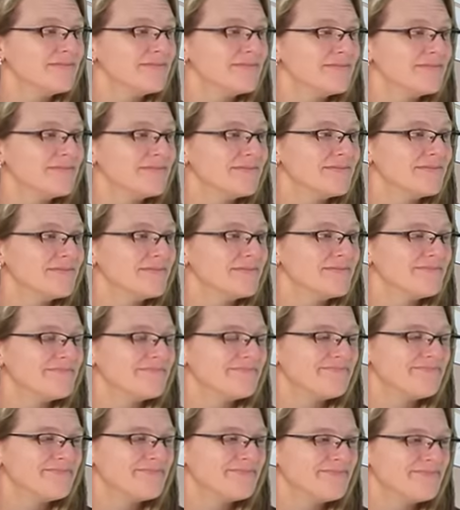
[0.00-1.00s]

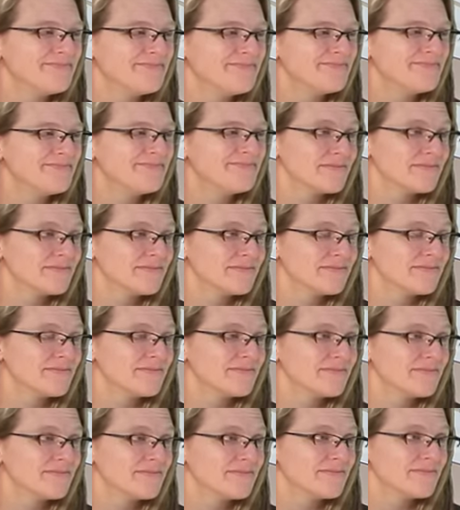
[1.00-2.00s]

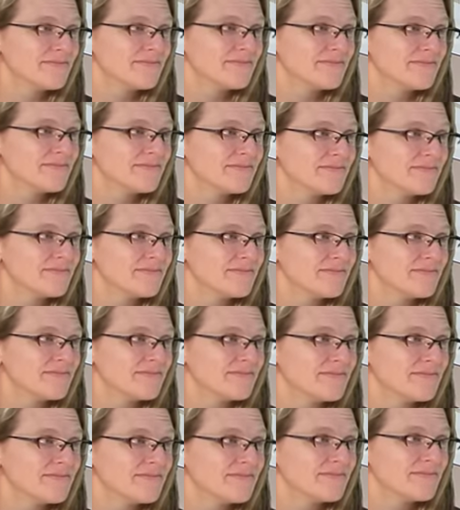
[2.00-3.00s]

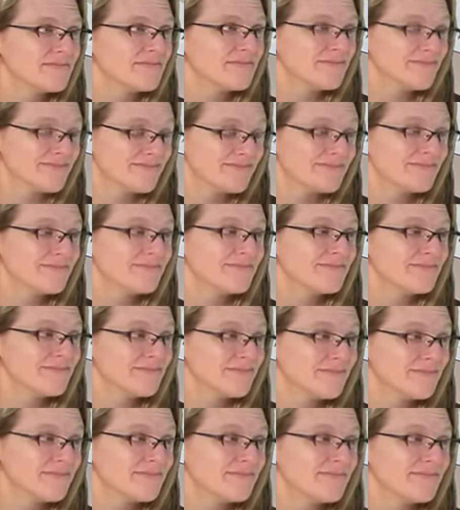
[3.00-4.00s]

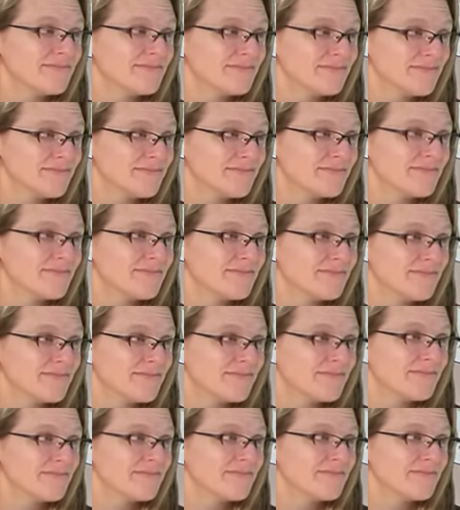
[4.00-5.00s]

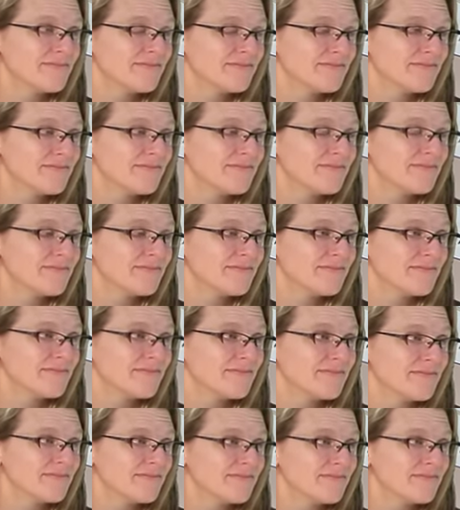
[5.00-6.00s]

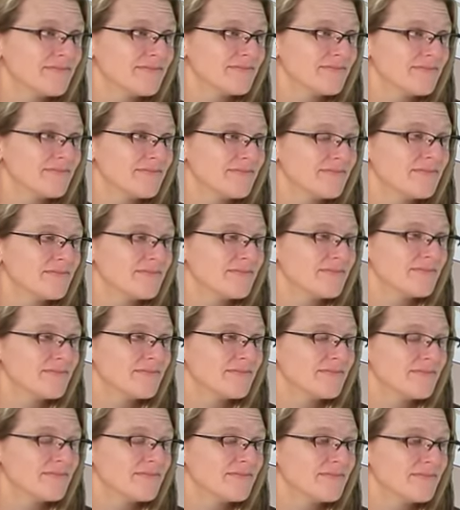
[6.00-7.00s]

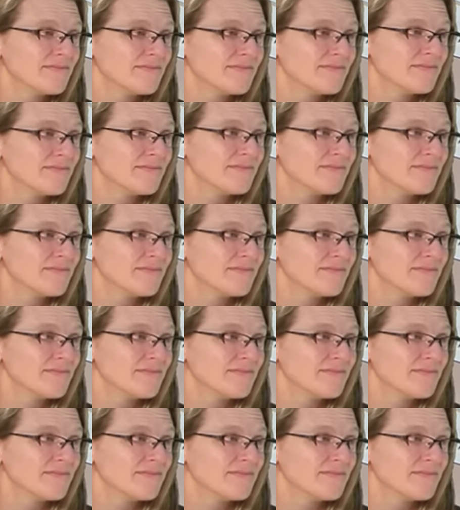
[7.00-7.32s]
This person isn't speaking.